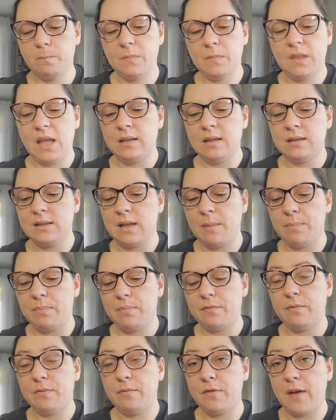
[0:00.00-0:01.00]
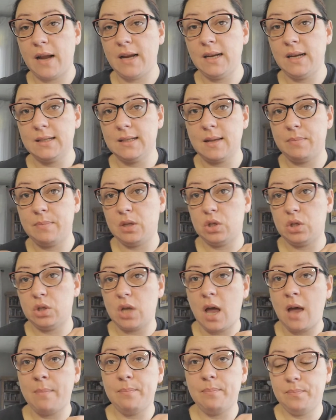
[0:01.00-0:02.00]
things up, findings up in the
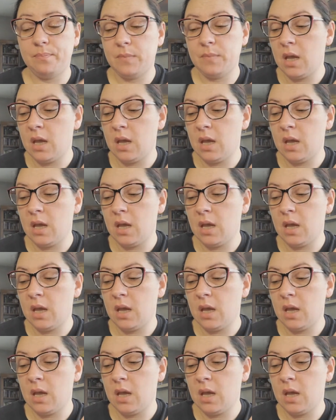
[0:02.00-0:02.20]
shop,